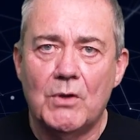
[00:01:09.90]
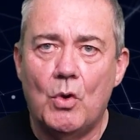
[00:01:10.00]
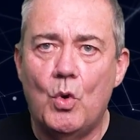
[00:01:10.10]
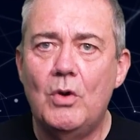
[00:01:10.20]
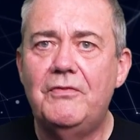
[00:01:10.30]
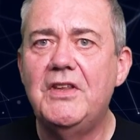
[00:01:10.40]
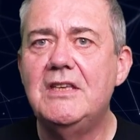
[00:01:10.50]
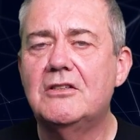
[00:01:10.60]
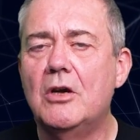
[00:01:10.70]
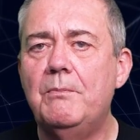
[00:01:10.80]
All of
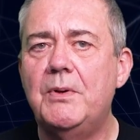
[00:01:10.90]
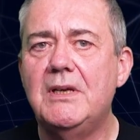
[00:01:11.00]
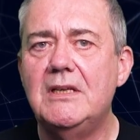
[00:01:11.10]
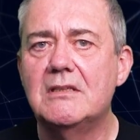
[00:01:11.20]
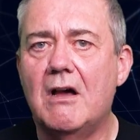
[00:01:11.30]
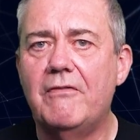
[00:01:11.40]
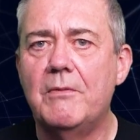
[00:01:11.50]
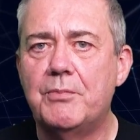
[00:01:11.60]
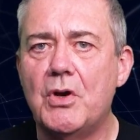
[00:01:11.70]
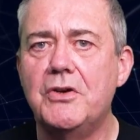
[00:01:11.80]
these companies offer
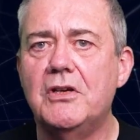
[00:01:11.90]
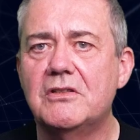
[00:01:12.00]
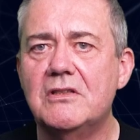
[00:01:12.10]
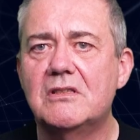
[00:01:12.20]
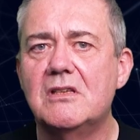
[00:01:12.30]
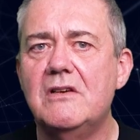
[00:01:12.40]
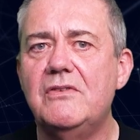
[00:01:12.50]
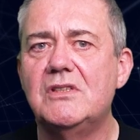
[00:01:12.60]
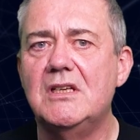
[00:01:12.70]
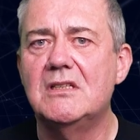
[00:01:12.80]
products and
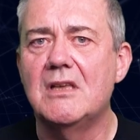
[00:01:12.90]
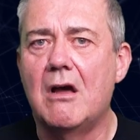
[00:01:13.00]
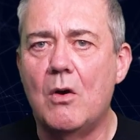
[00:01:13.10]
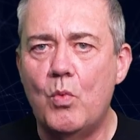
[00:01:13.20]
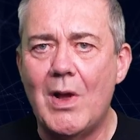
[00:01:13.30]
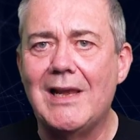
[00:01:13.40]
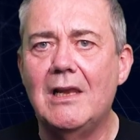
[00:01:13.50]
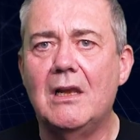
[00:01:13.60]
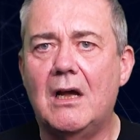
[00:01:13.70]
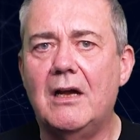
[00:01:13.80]
services that are well
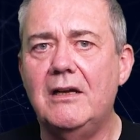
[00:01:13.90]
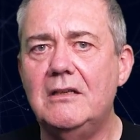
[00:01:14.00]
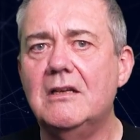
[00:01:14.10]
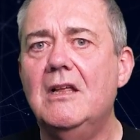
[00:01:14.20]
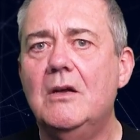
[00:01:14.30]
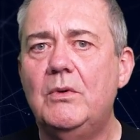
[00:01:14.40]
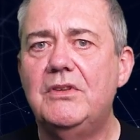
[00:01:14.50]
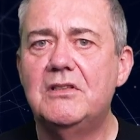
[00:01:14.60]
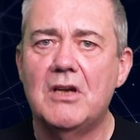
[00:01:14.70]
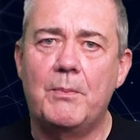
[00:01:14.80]
aligned with
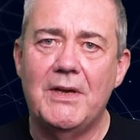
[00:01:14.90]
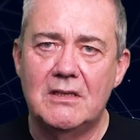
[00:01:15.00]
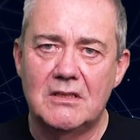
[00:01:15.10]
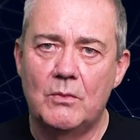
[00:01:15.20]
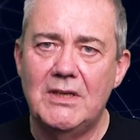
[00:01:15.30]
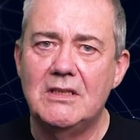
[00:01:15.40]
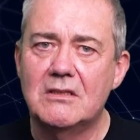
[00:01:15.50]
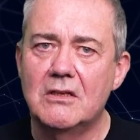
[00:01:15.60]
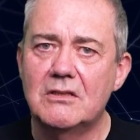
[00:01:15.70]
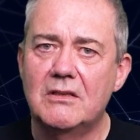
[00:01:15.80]
the topics that we
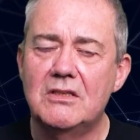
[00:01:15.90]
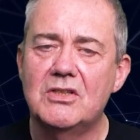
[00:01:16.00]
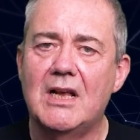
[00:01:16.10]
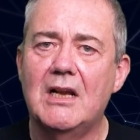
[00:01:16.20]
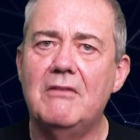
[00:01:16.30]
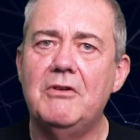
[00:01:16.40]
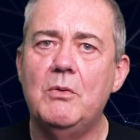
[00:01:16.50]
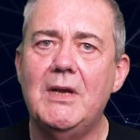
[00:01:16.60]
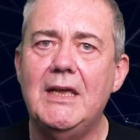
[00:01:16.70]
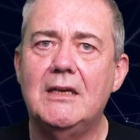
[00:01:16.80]
discuss on this channel every
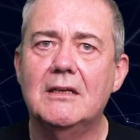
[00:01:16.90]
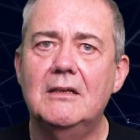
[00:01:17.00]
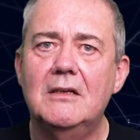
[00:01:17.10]
week.